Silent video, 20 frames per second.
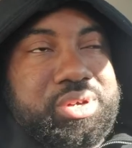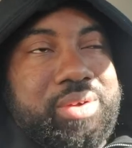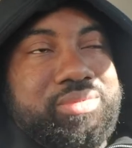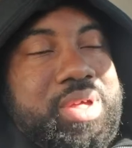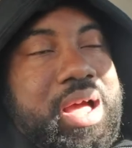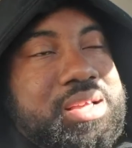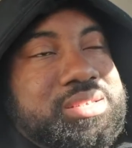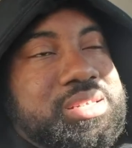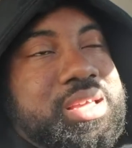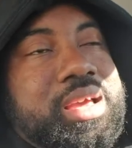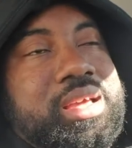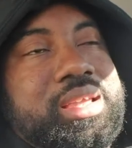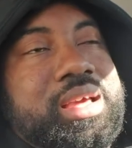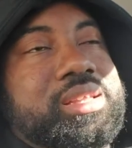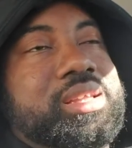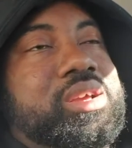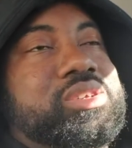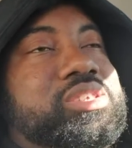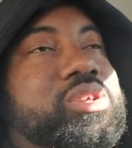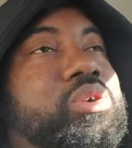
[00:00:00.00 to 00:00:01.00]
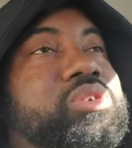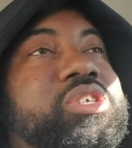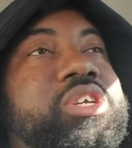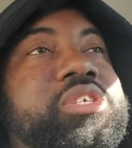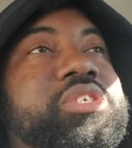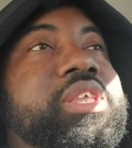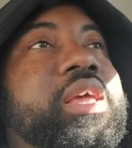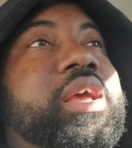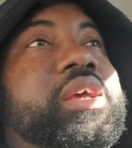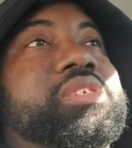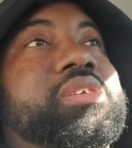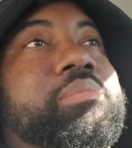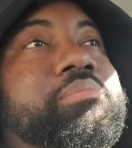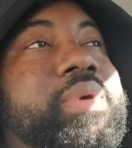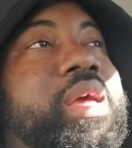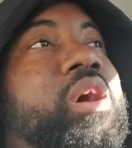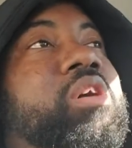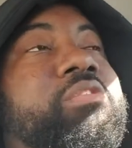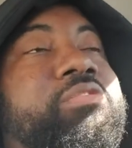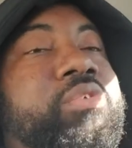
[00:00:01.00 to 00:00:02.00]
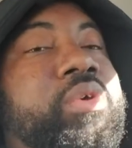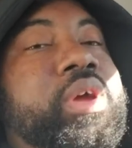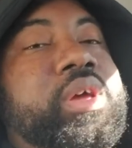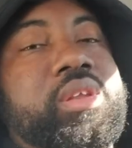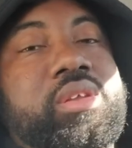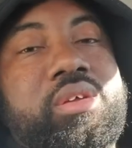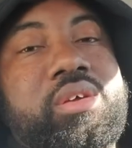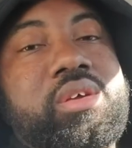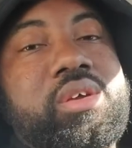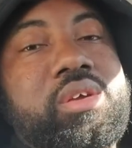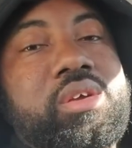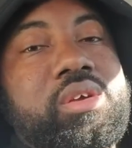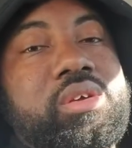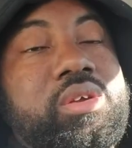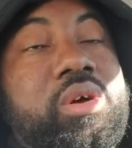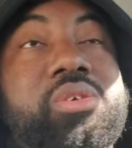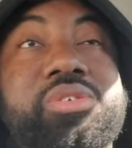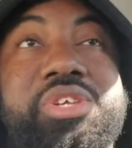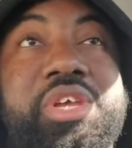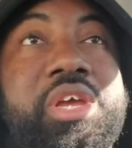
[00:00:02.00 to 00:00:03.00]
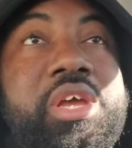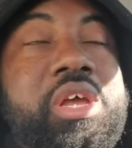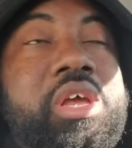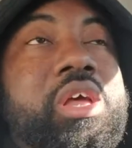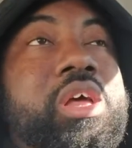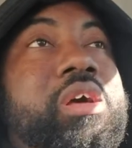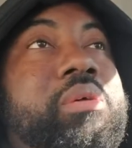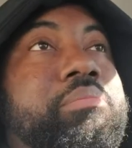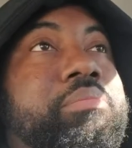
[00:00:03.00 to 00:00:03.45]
I'm not saying that there's no such thing as a male friend. You know what I'm saying?